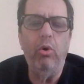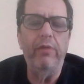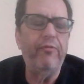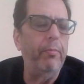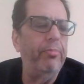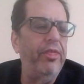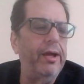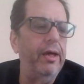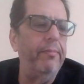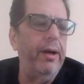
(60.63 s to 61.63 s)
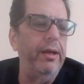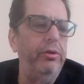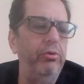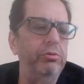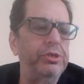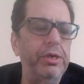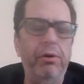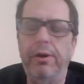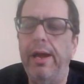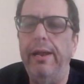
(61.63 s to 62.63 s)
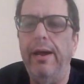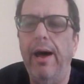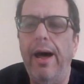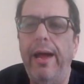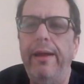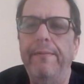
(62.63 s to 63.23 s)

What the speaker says: if I'm thinking about using or getting high?